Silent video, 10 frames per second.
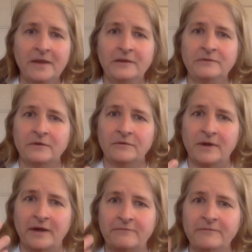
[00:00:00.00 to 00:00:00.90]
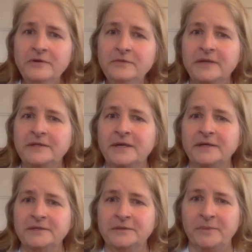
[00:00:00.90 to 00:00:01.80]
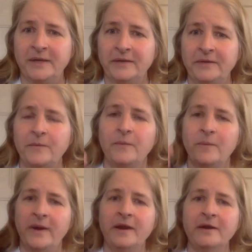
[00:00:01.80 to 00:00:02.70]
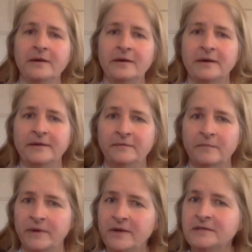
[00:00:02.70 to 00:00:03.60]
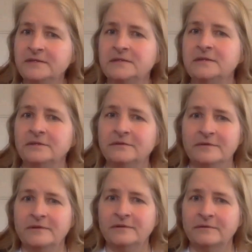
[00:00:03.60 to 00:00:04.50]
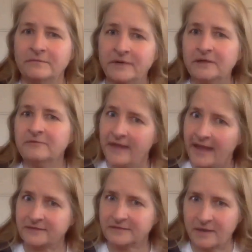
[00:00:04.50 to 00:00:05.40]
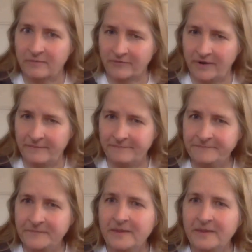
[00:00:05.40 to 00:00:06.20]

So I first want to talk to you about where does the real facts come from?